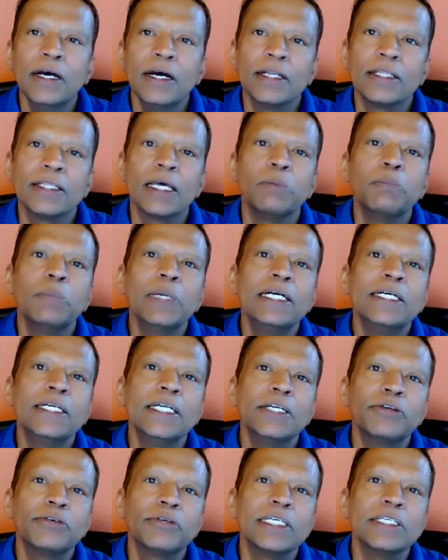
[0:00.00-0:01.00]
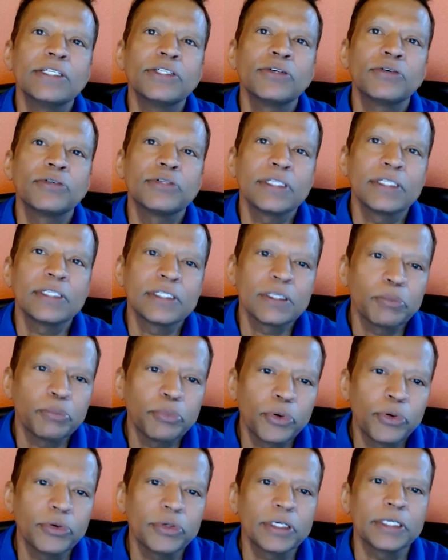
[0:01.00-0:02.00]
and the ability to resource and
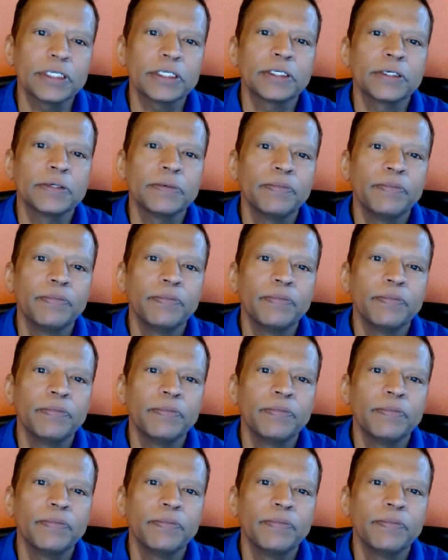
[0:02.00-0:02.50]
support it.